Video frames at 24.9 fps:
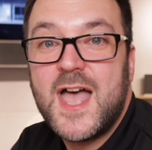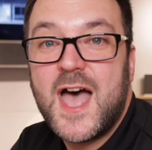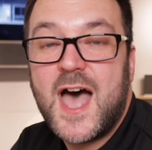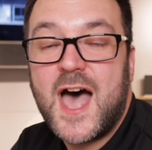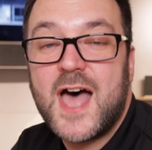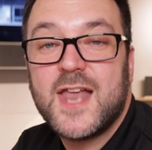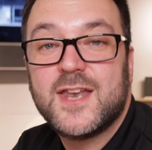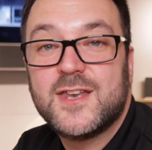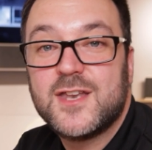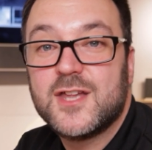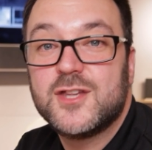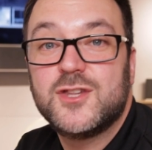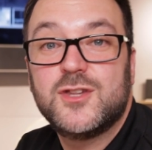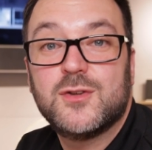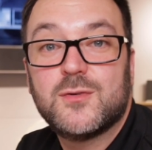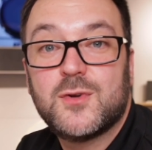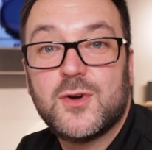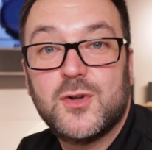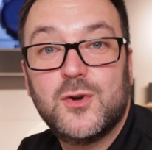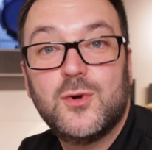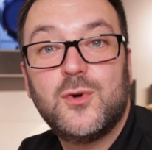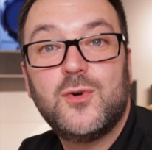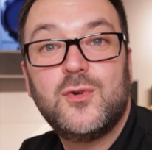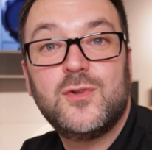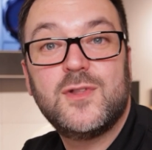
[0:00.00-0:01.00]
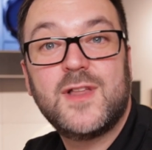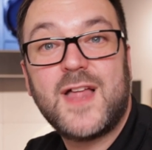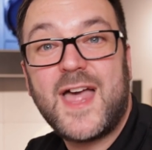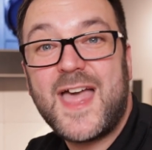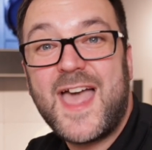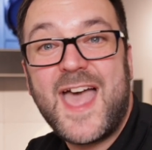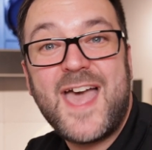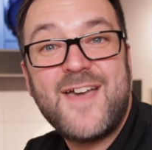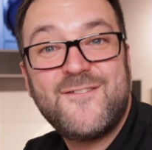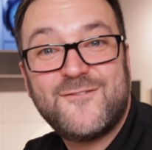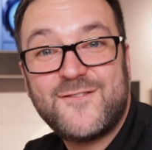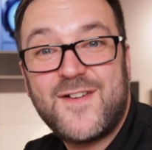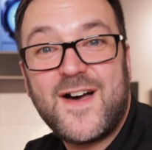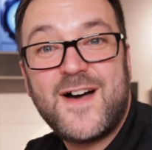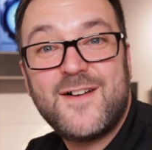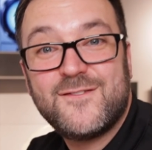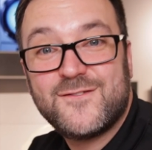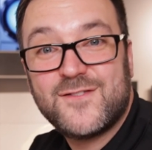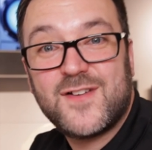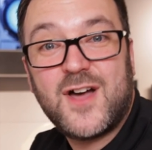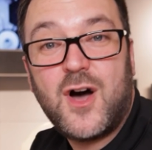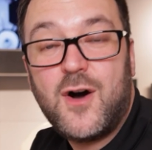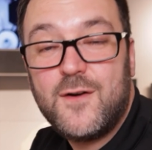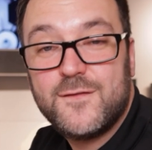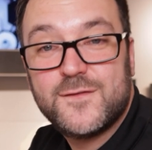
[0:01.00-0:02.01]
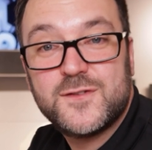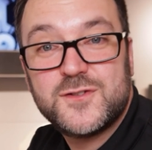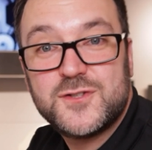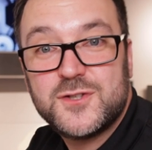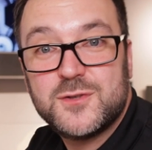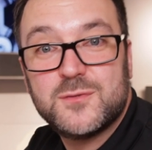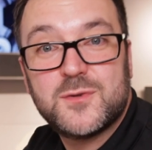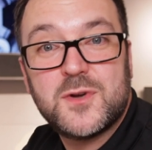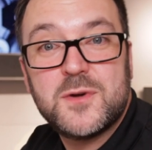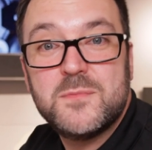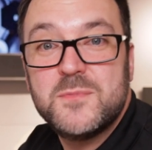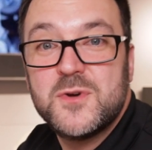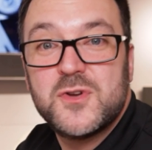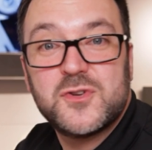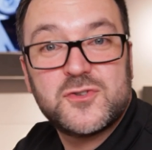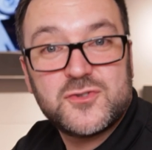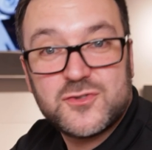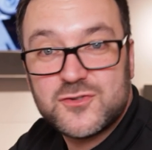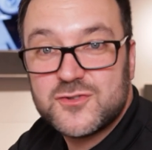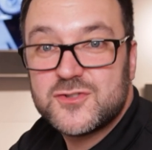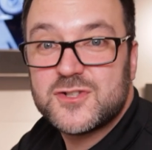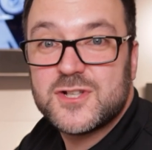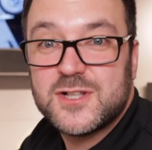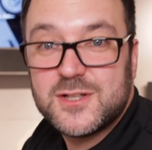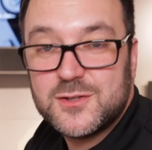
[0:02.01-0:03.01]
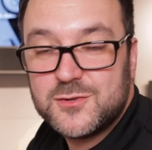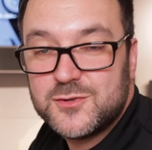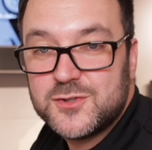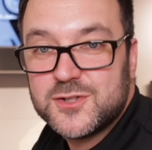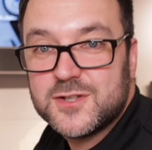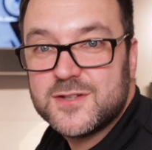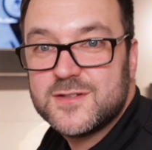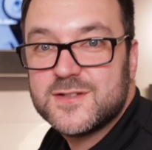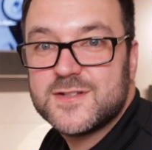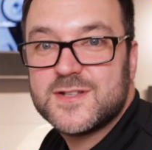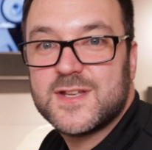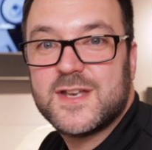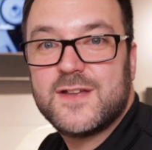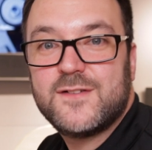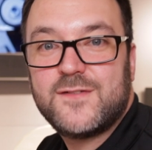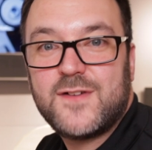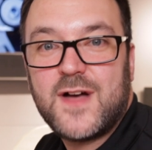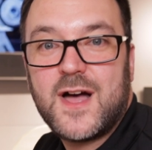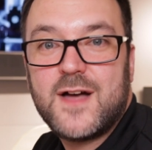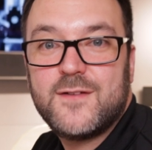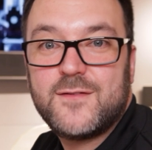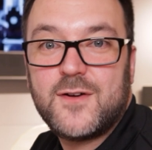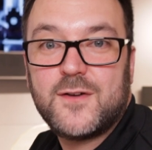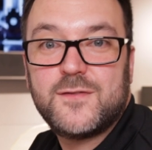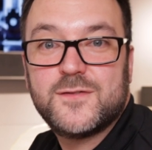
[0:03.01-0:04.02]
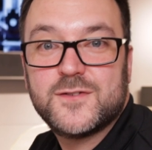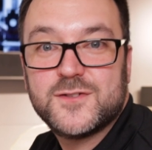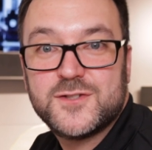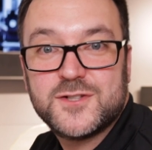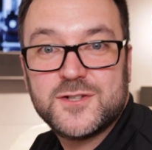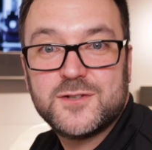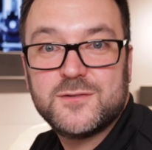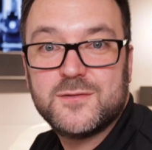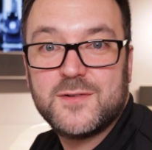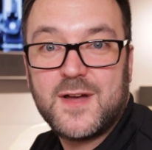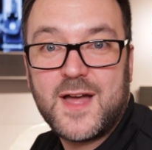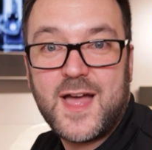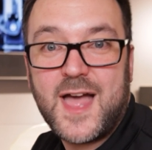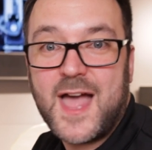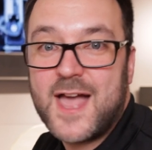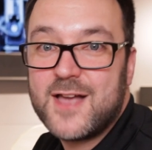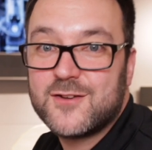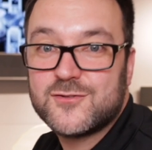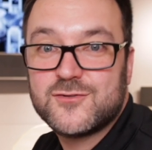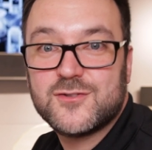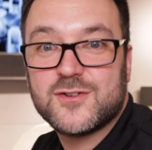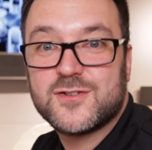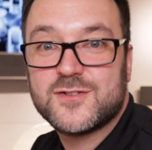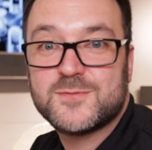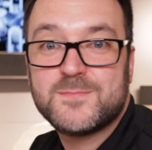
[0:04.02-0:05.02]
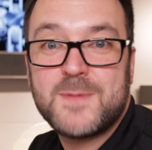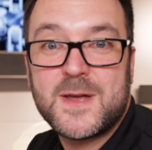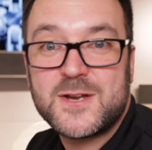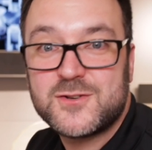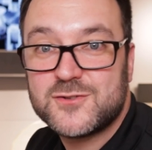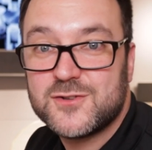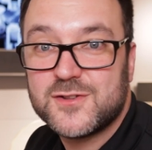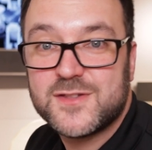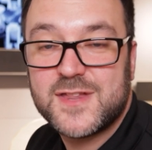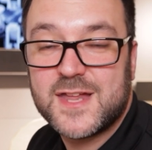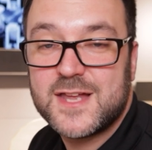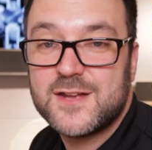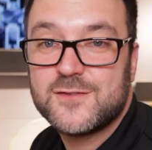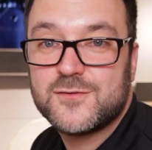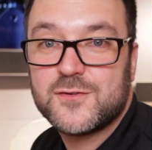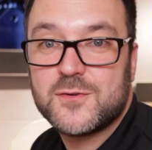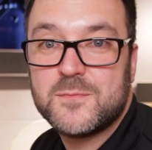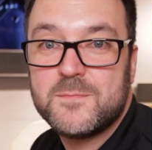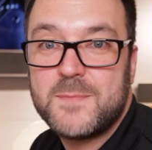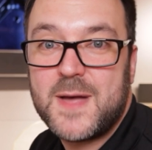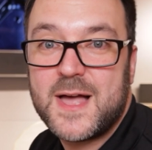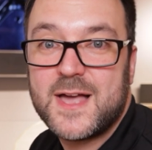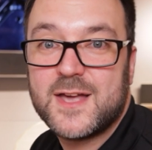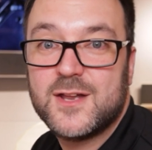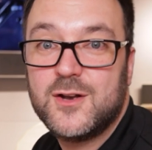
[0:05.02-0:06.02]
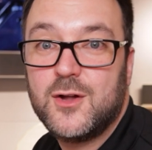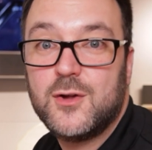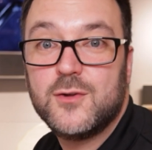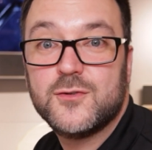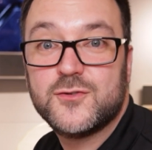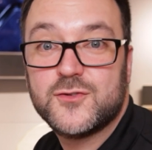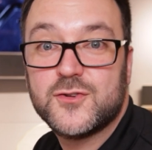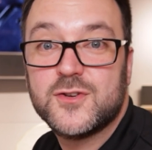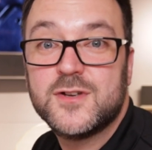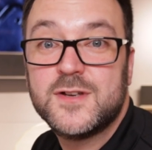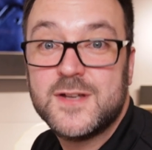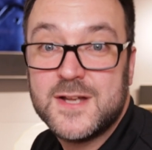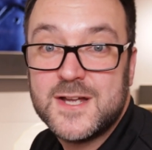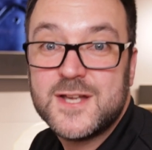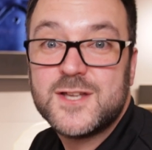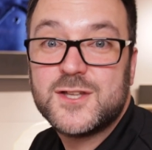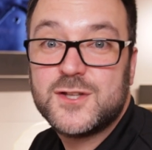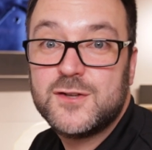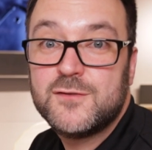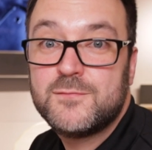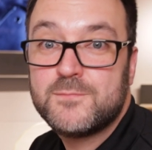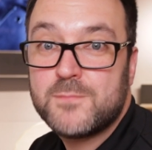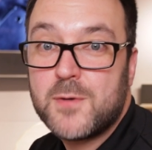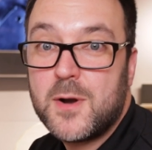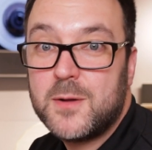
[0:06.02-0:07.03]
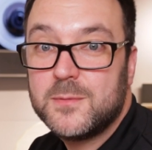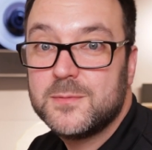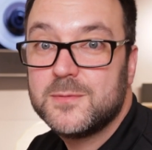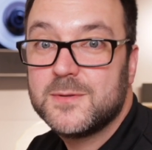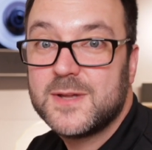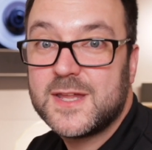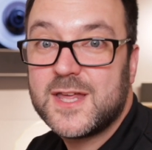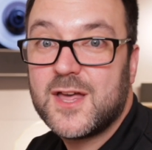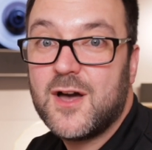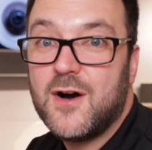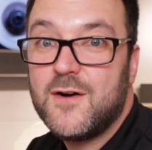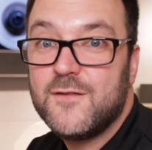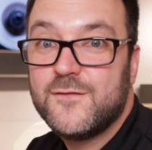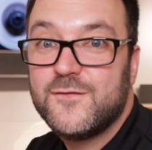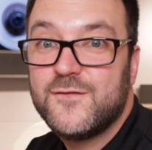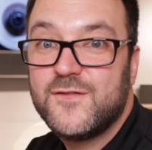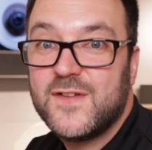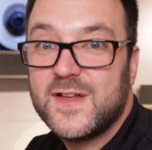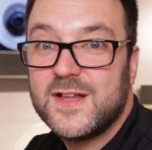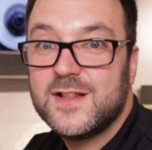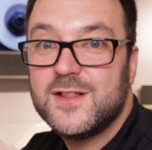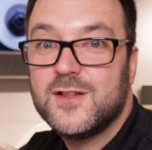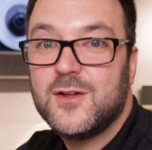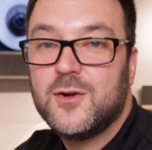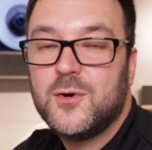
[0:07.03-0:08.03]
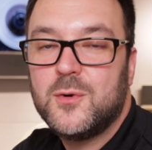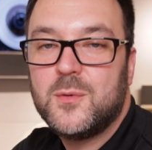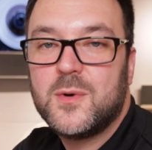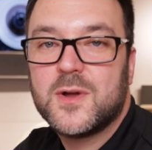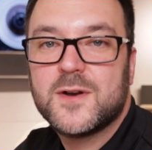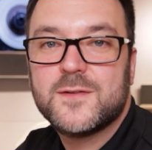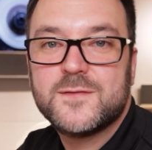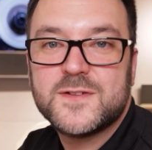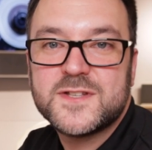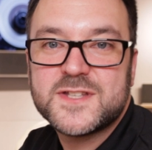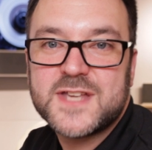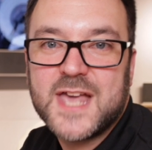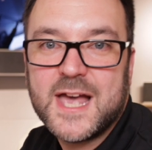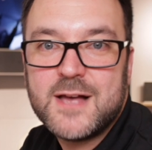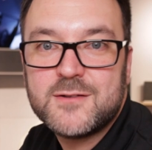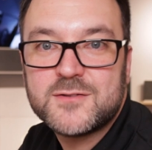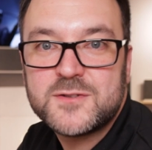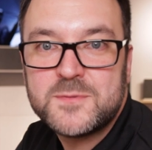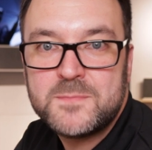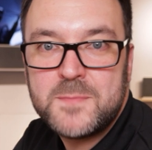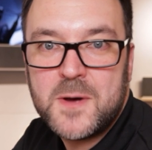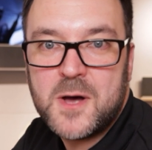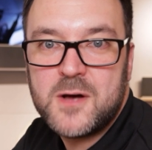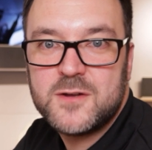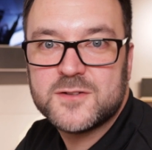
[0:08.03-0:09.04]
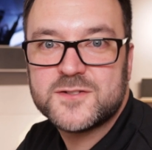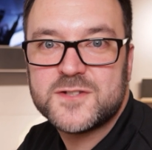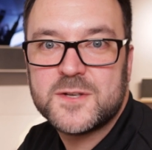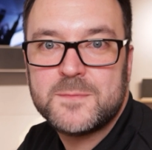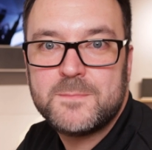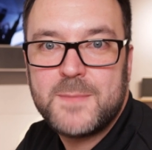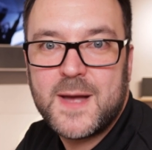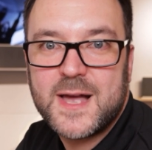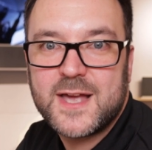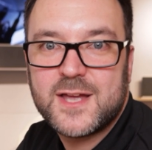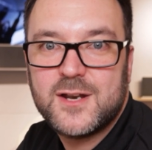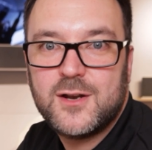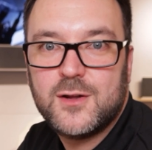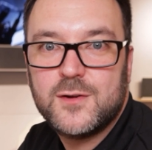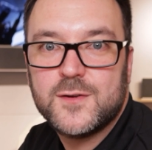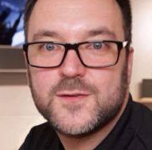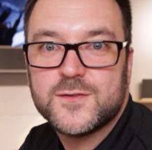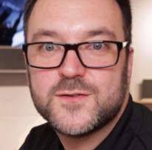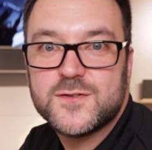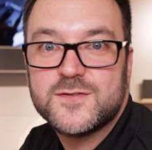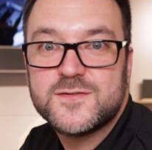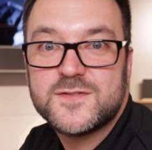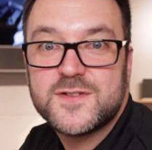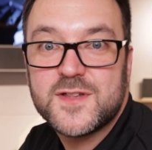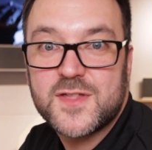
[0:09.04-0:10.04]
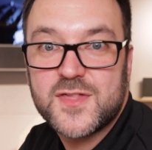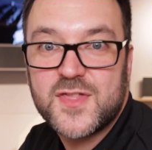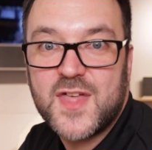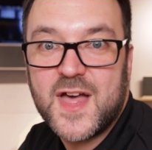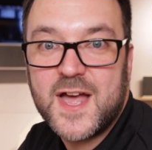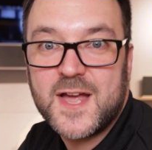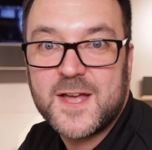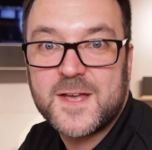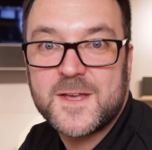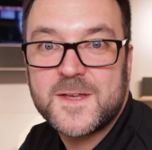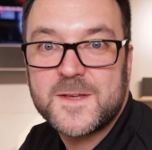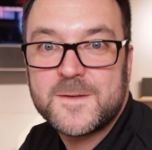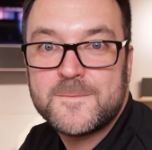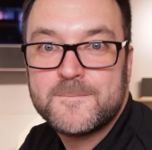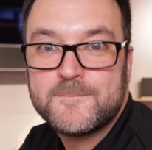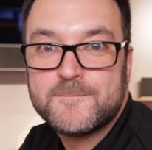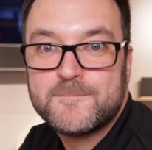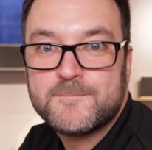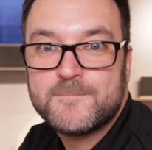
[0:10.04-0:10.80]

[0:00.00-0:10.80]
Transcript: And you can all, if I've offered you commercial solutions and if I've offered you extra special things from Bang & Olufsen, you've probably got Phil or one of his counterparts at Bang & Olufsen to thank.